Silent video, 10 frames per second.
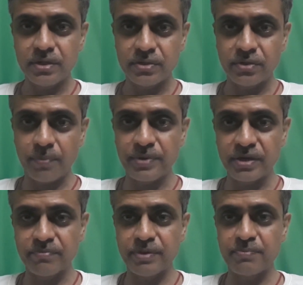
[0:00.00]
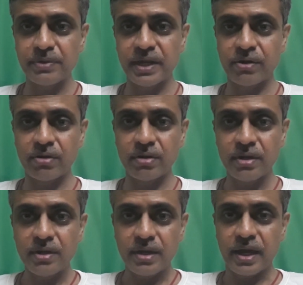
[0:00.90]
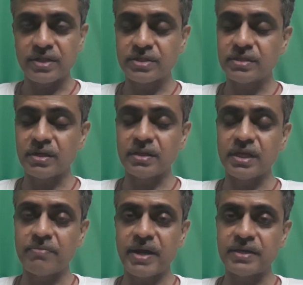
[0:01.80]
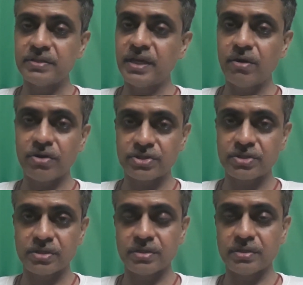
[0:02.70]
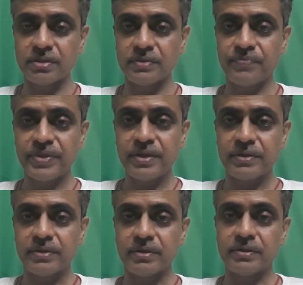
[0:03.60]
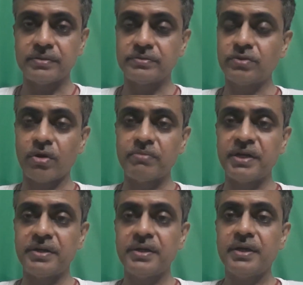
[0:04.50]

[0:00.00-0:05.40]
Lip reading: Dropping people and all, and thereby they lost the tournament.